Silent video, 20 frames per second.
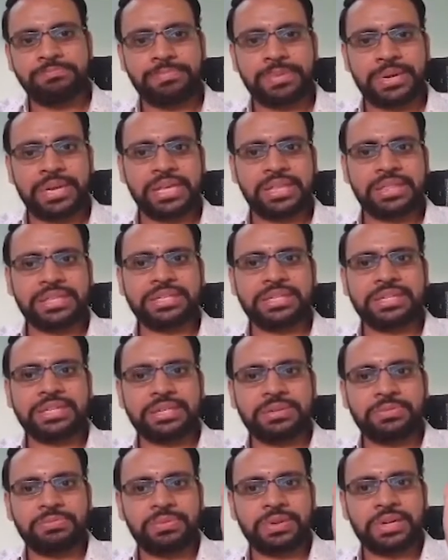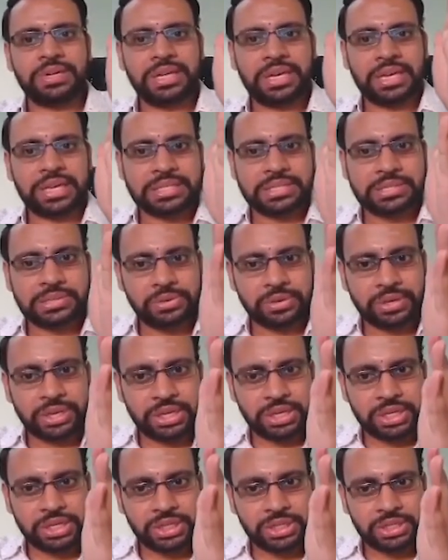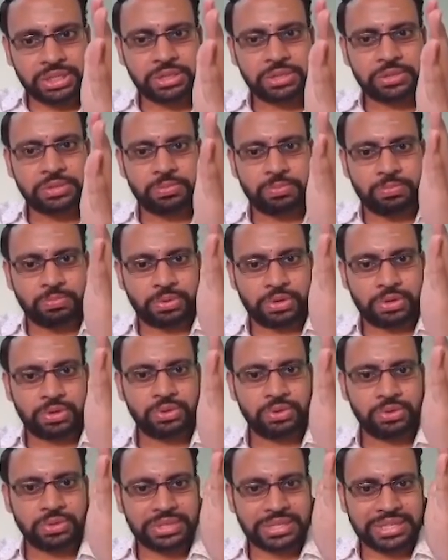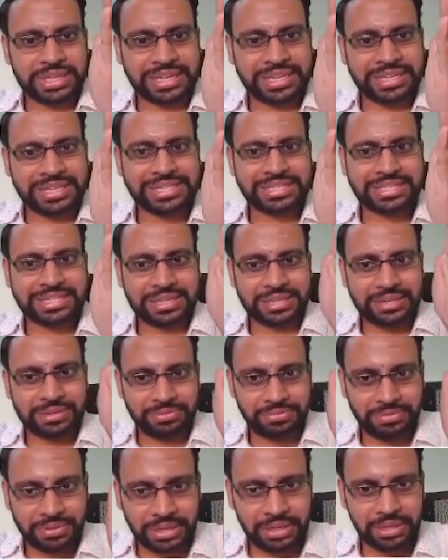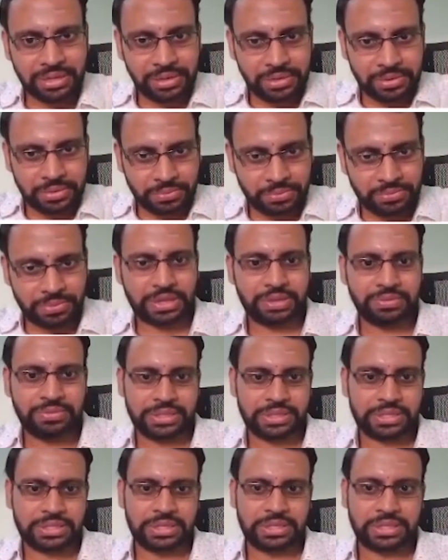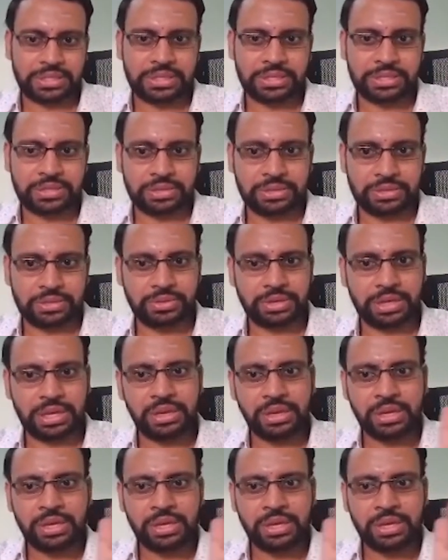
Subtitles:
planes at different x locations produce signals at different frequencies. Okay,